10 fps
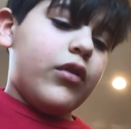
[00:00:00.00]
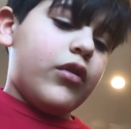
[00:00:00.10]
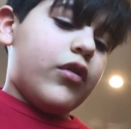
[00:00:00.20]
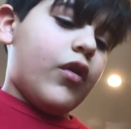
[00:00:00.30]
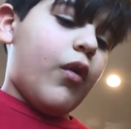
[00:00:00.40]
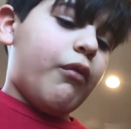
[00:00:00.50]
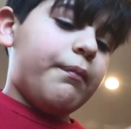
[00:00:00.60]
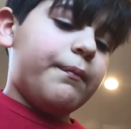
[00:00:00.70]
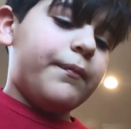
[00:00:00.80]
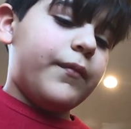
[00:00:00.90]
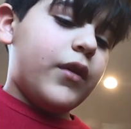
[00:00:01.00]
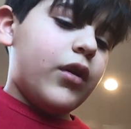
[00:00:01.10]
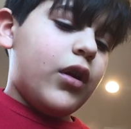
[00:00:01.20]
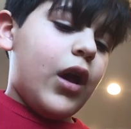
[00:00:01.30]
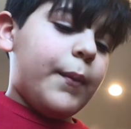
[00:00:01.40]
So
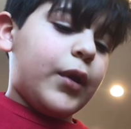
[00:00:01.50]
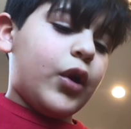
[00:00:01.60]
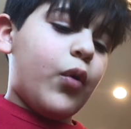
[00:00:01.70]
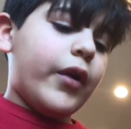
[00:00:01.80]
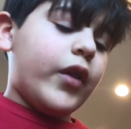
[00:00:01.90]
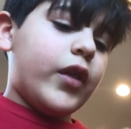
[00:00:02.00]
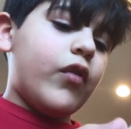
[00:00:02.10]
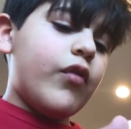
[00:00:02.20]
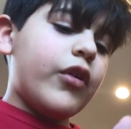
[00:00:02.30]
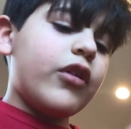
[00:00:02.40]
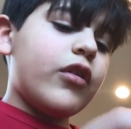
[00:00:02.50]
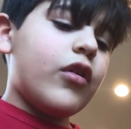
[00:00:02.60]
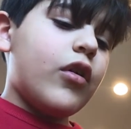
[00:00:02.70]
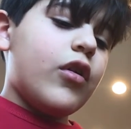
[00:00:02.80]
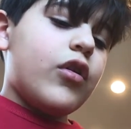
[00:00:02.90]
I'm going to quickly do this.
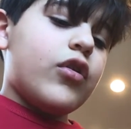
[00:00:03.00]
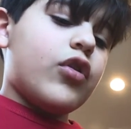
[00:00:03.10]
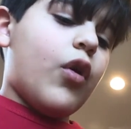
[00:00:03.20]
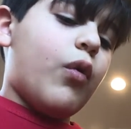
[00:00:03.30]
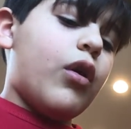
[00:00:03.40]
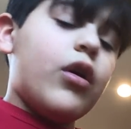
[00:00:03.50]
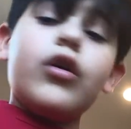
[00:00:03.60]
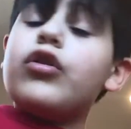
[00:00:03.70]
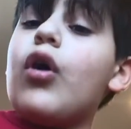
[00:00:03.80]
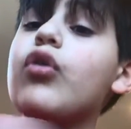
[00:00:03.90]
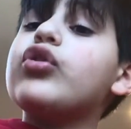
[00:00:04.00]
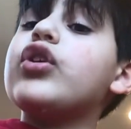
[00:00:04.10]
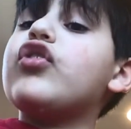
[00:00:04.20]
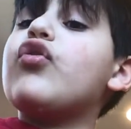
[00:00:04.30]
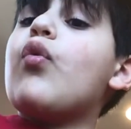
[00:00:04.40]
So not only
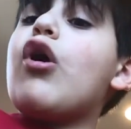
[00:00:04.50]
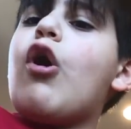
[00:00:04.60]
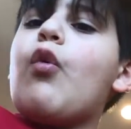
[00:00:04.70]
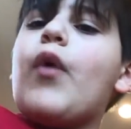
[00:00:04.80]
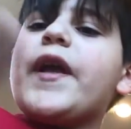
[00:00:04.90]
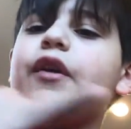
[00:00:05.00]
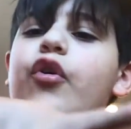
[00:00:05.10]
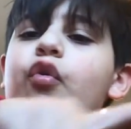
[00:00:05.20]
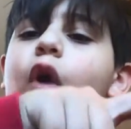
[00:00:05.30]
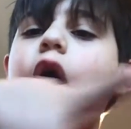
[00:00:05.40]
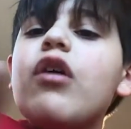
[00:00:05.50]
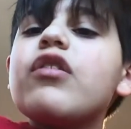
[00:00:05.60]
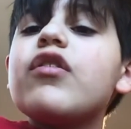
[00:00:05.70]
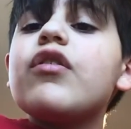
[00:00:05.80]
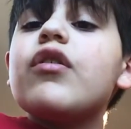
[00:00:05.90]
do you want a white
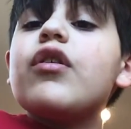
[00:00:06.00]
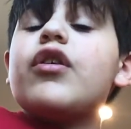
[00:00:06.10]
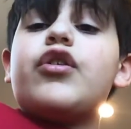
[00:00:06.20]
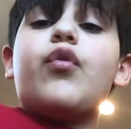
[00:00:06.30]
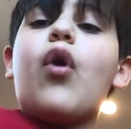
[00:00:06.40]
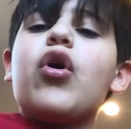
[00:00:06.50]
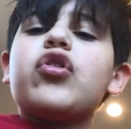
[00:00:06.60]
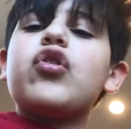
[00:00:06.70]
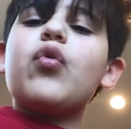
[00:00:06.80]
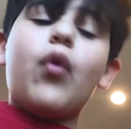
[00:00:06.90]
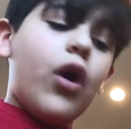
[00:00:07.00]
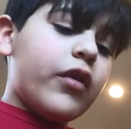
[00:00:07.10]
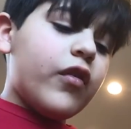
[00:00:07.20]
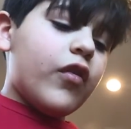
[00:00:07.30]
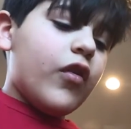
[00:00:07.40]
cross, you also
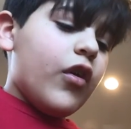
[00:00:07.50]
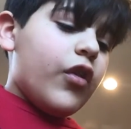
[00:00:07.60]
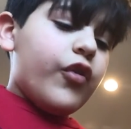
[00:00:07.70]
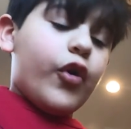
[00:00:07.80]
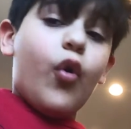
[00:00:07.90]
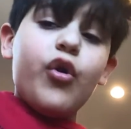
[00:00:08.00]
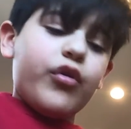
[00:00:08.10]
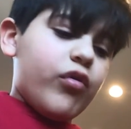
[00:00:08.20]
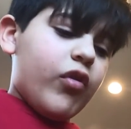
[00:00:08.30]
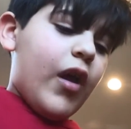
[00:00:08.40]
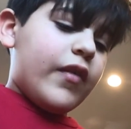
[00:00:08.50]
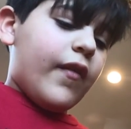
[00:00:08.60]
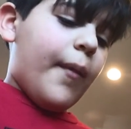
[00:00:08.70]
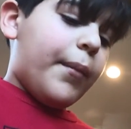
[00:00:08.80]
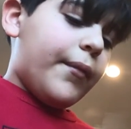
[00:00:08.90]
want the corners lined
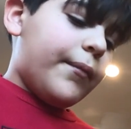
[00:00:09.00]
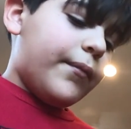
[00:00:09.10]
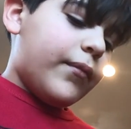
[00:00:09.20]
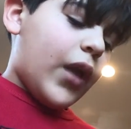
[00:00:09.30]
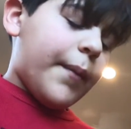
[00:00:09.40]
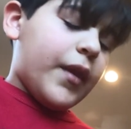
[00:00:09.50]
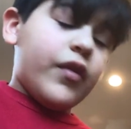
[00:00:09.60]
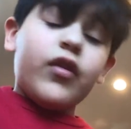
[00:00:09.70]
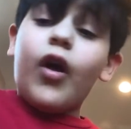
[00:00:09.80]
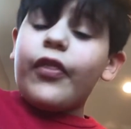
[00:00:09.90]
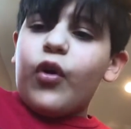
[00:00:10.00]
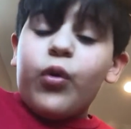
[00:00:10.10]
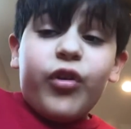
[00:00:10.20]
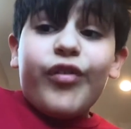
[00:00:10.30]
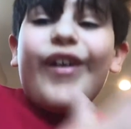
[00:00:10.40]
up. I mean, not the
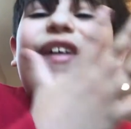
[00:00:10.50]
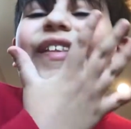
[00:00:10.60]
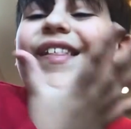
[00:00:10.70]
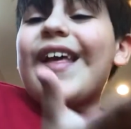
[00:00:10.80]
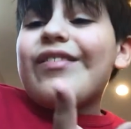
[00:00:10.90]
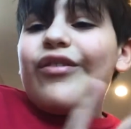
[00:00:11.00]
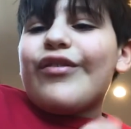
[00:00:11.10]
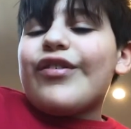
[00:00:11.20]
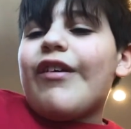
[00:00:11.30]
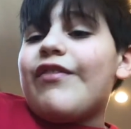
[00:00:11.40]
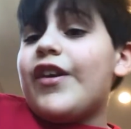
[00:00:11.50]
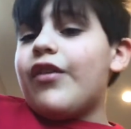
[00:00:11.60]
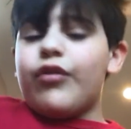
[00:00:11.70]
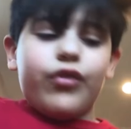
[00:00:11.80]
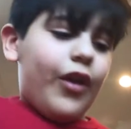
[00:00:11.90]
corners, the centers of the
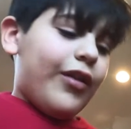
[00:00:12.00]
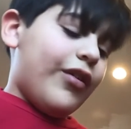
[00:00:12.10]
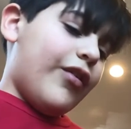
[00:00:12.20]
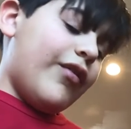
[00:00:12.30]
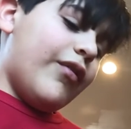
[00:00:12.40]
other sides.